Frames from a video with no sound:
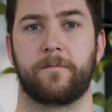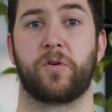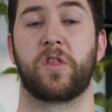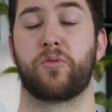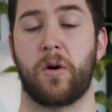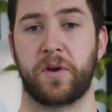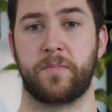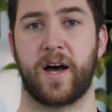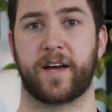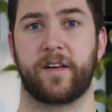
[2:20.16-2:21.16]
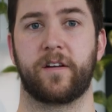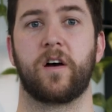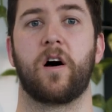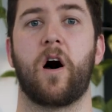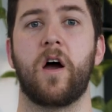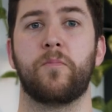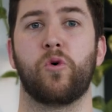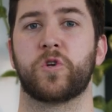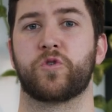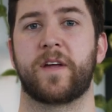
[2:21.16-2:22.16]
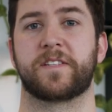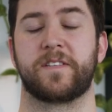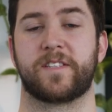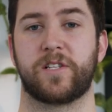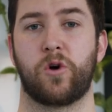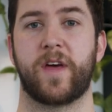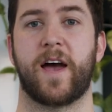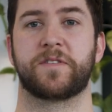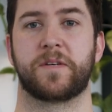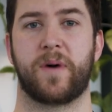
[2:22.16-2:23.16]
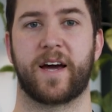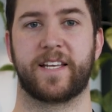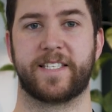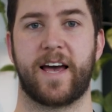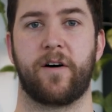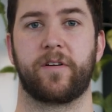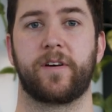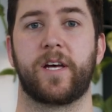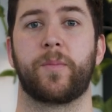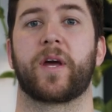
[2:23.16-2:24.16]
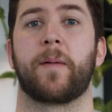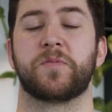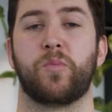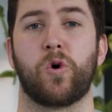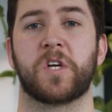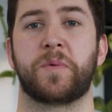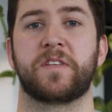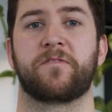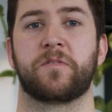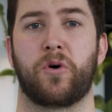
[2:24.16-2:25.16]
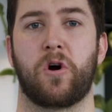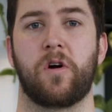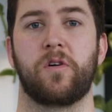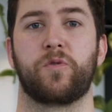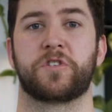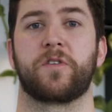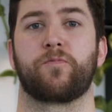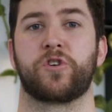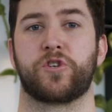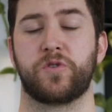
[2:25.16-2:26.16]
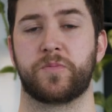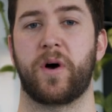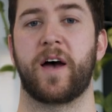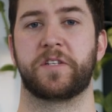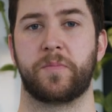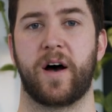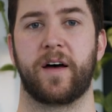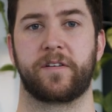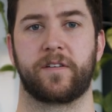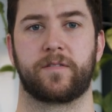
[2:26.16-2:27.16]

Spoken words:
For the property market, higher mortgage rates can slow the housing market down. It becomes more expensive to borrow, which can reduce buyer demand.